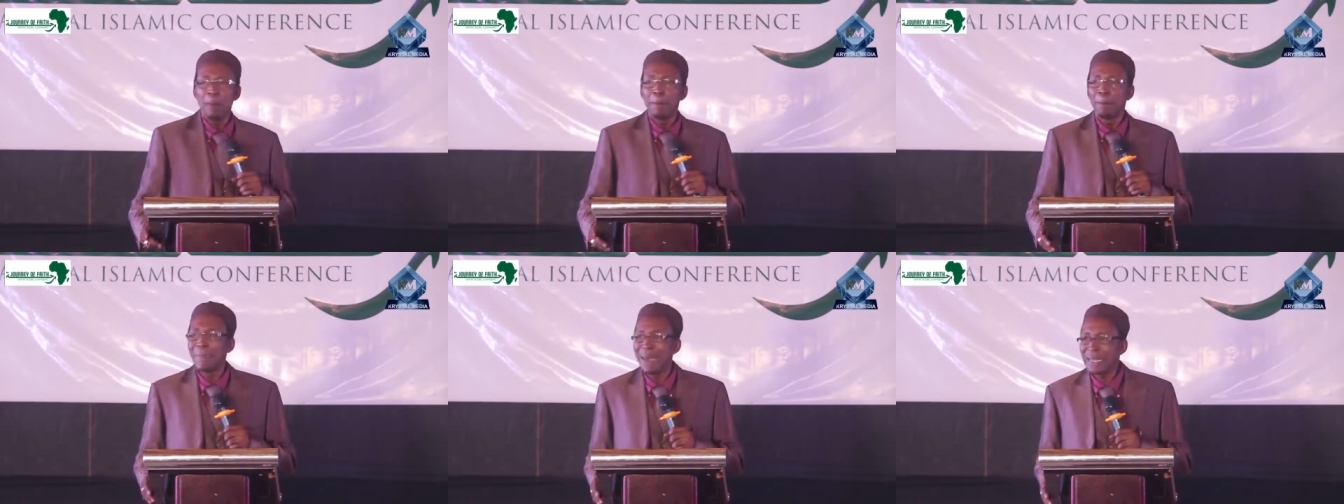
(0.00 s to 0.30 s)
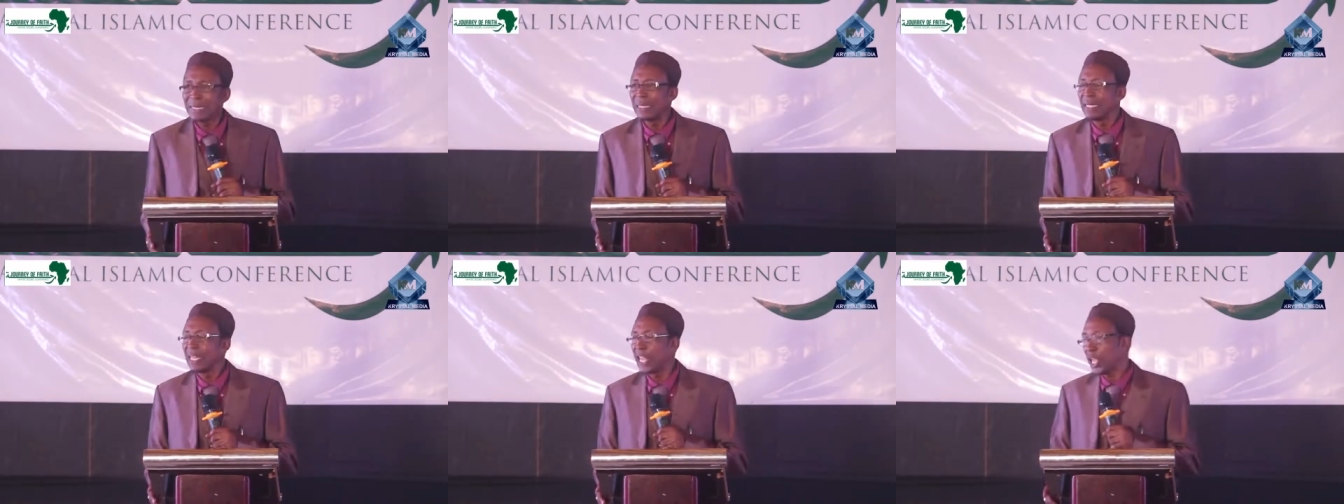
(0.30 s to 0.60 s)

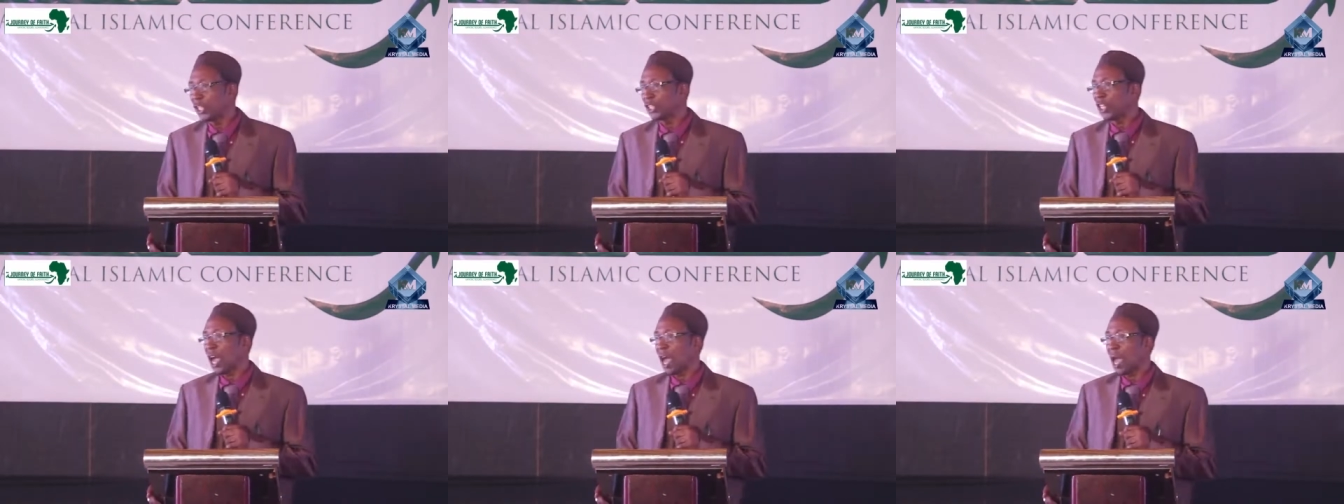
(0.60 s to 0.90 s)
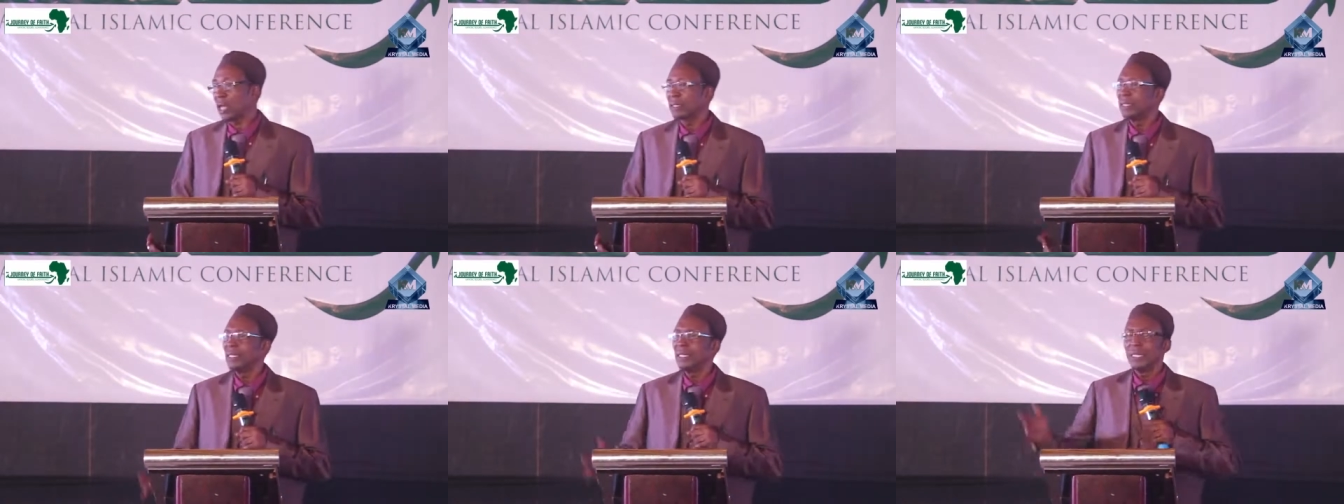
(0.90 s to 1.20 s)
Michael H.
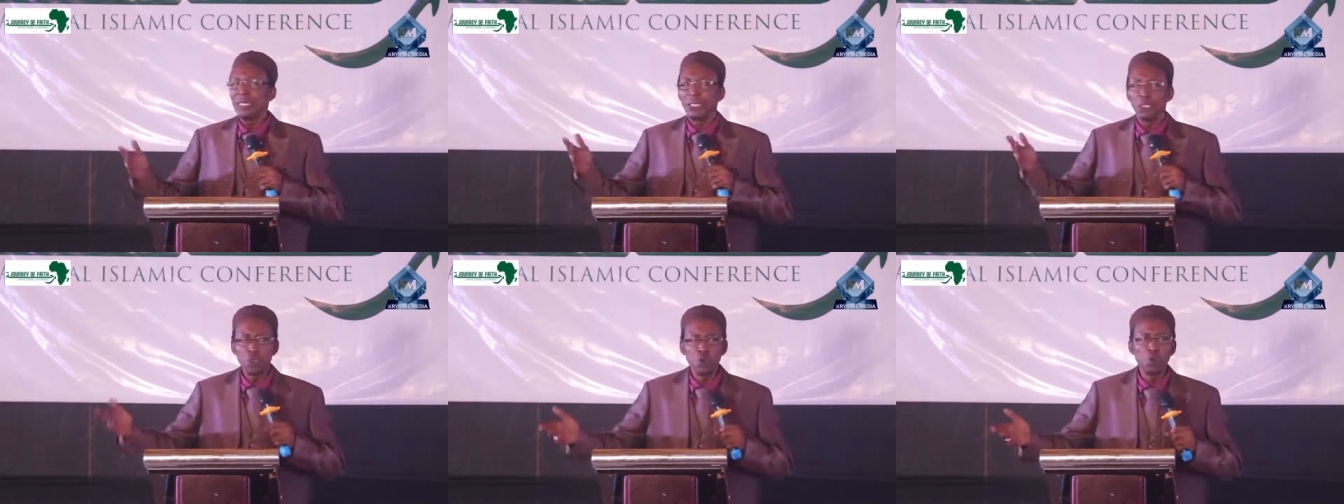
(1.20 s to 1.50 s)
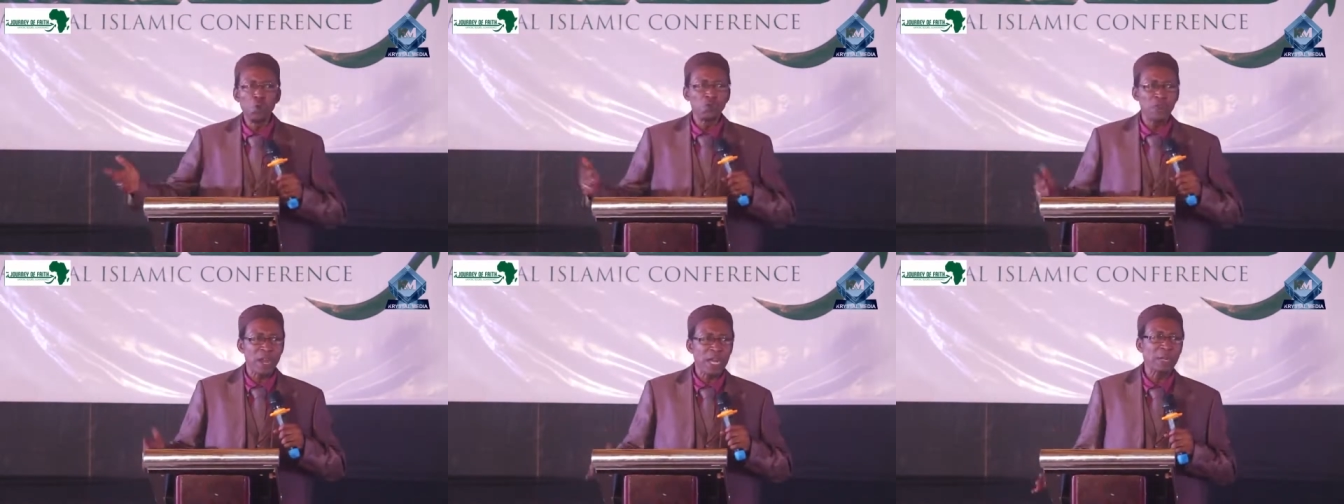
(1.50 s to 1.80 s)
Hart.
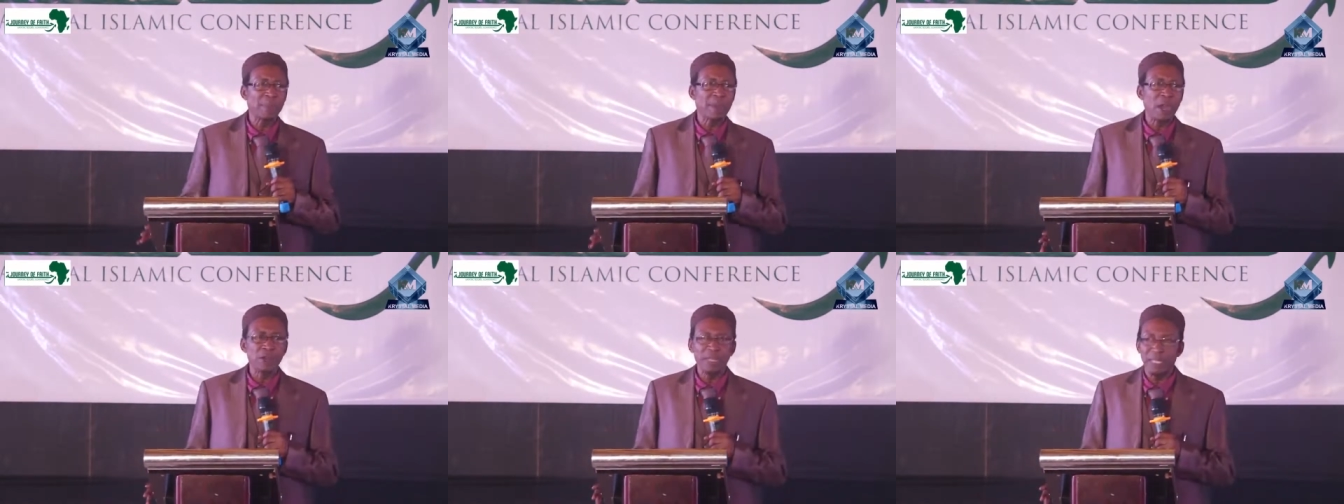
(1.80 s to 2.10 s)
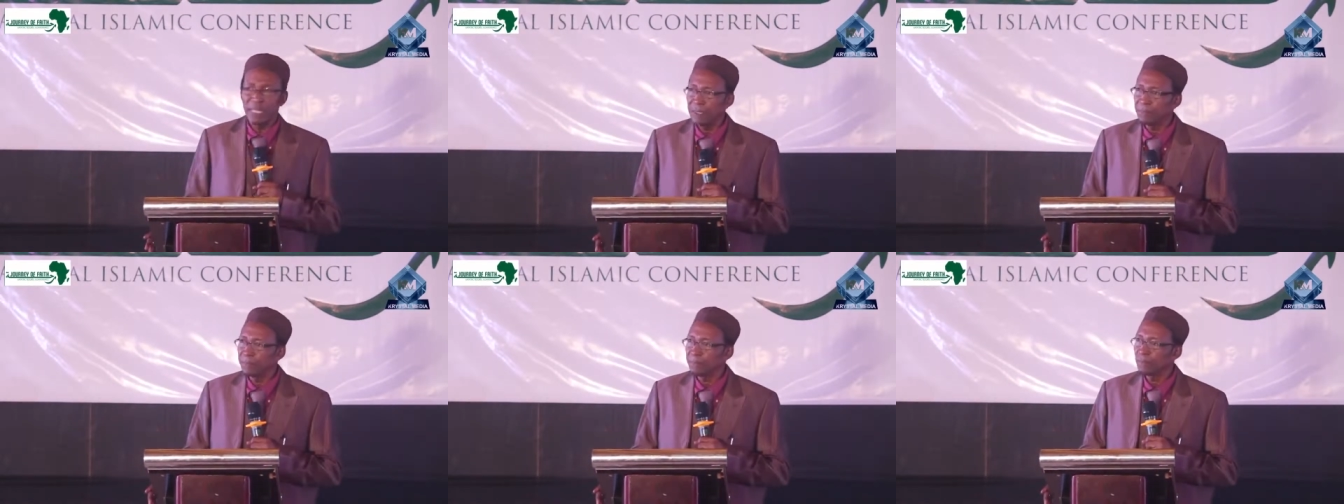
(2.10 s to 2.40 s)
You read
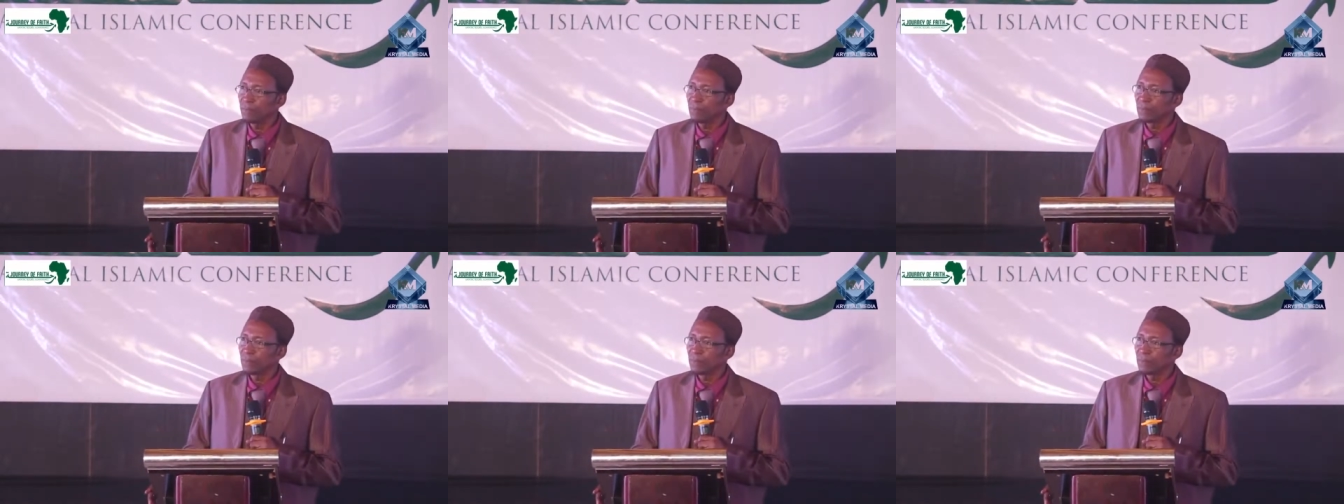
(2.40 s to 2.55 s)
about him.